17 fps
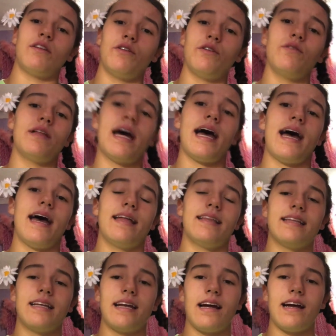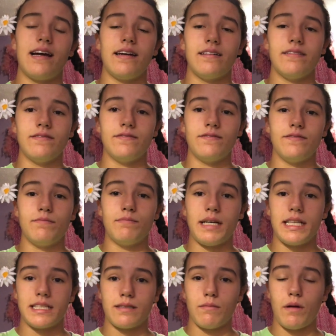do that, and then I have
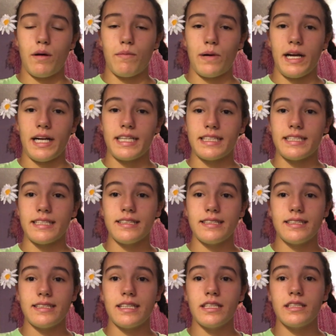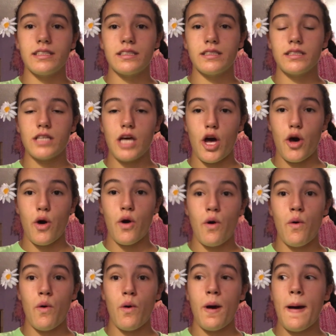basketball practice.
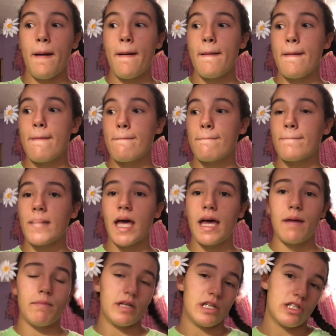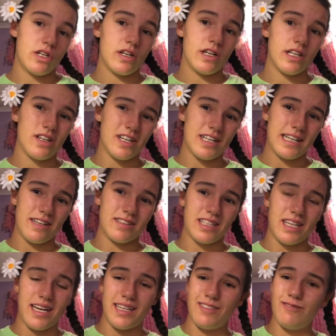So, but it's already dark
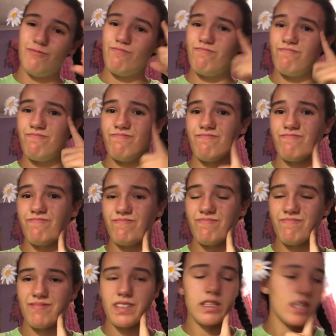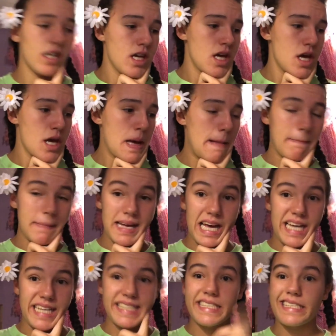outside. But
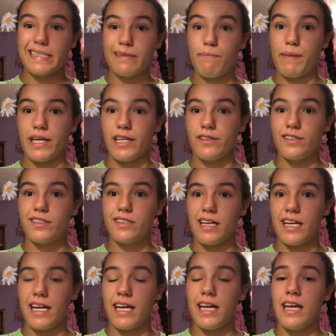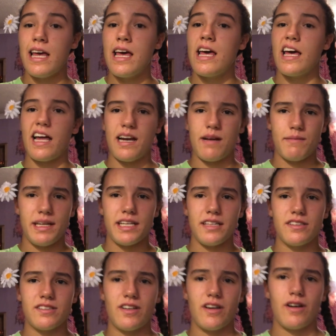yeah, better study. And I made a
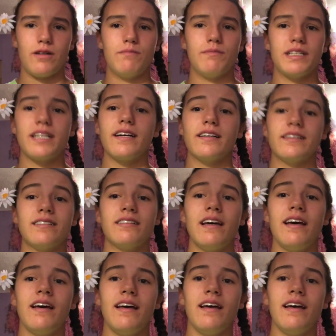song because